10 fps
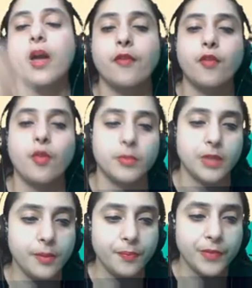from
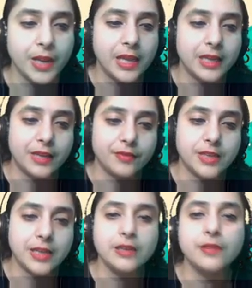the left
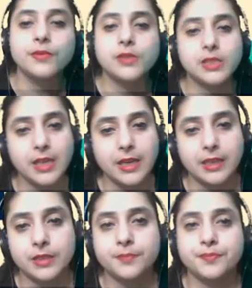hand side.
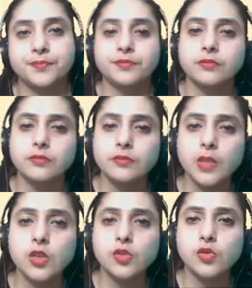
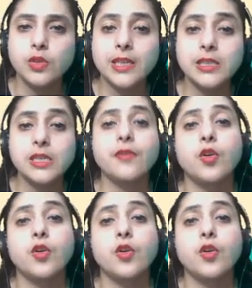So let's have a